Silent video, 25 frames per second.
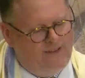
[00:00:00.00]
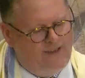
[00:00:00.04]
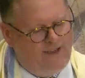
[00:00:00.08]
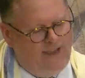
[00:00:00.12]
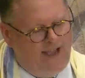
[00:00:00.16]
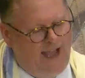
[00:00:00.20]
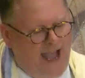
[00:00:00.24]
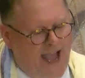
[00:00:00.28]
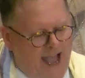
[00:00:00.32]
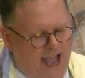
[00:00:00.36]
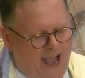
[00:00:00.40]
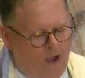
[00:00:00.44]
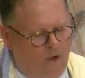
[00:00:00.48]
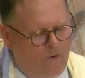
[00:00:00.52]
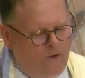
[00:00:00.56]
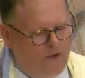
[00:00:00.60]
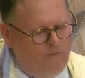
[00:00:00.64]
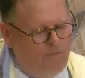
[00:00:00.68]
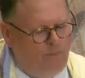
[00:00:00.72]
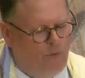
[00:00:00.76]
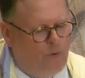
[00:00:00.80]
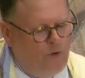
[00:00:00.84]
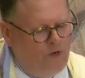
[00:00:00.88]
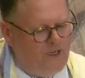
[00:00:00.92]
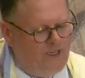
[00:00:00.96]
how
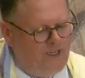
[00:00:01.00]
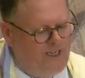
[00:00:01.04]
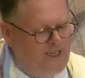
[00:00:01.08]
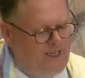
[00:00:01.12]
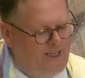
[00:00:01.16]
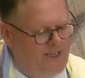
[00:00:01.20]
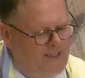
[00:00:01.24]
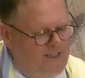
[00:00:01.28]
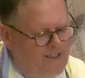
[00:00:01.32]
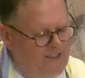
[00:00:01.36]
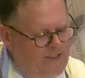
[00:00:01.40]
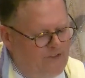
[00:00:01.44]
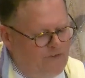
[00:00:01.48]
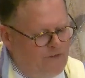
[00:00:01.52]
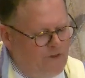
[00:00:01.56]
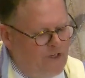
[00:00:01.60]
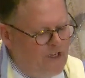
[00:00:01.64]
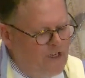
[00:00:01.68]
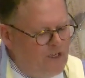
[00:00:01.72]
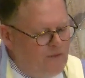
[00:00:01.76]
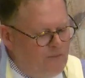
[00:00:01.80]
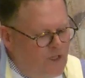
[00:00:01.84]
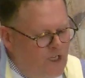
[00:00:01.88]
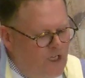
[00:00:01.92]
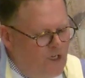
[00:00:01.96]
important it is for
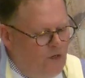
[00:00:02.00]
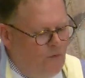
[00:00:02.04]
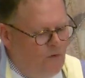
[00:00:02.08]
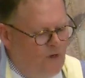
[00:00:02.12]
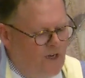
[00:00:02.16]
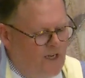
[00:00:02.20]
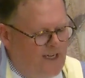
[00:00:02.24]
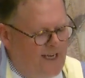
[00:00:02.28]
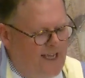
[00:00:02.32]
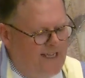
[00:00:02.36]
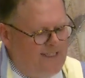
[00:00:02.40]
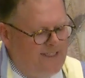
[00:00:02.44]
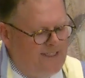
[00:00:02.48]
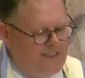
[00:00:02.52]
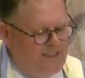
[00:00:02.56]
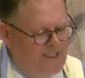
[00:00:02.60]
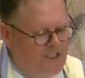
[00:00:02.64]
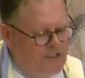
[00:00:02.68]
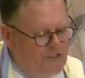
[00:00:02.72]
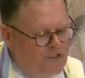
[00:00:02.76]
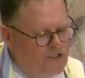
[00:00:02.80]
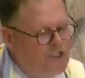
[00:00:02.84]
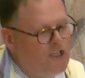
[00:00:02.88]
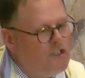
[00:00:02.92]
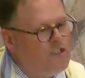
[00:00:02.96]
community organizing
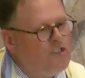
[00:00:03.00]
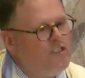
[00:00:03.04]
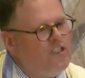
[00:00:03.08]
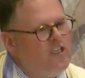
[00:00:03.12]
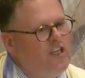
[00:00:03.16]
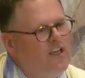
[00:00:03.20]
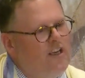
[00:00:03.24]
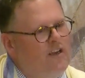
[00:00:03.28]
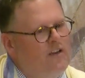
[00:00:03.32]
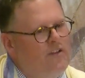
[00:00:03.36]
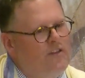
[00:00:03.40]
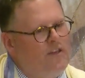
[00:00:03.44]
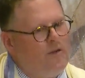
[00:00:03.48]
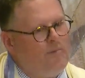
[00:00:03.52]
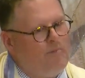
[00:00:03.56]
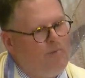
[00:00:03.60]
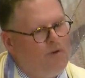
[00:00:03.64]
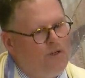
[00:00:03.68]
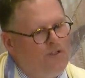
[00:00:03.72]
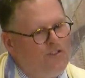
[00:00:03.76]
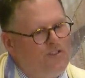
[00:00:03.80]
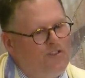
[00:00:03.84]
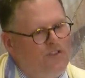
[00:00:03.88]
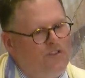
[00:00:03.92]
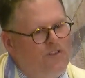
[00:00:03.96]
leaders to share their
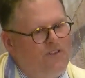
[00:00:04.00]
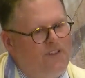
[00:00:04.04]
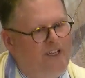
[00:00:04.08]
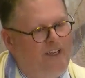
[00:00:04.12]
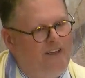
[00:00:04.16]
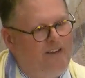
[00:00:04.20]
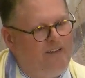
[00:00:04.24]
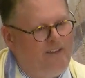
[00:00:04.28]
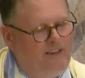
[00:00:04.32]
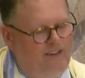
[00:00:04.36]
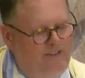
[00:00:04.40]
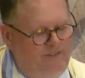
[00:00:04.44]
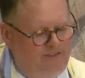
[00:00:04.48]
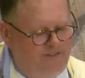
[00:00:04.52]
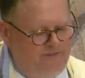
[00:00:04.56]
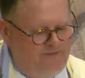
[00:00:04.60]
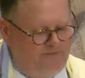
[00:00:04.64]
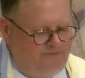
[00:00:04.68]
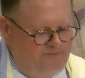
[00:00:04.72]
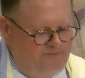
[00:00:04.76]
personal narrative,